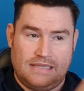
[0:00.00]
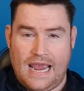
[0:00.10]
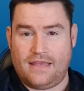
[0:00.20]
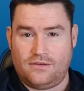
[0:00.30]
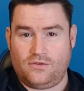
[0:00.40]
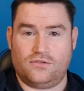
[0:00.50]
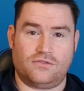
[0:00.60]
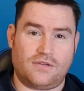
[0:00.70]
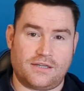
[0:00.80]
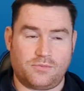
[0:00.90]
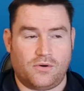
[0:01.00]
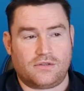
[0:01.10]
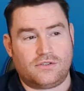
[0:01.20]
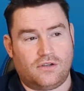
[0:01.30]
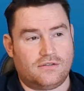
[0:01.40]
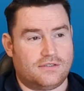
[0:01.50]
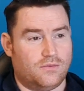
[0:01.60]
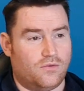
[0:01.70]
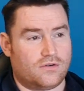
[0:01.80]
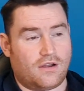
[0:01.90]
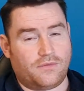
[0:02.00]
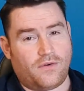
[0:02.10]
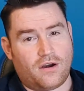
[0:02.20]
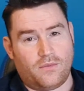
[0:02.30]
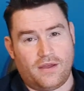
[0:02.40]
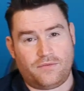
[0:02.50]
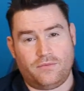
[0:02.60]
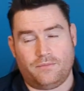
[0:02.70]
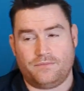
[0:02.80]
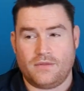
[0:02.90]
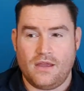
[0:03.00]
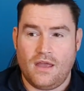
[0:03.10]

guy that does transport consultancy work, not far away from him.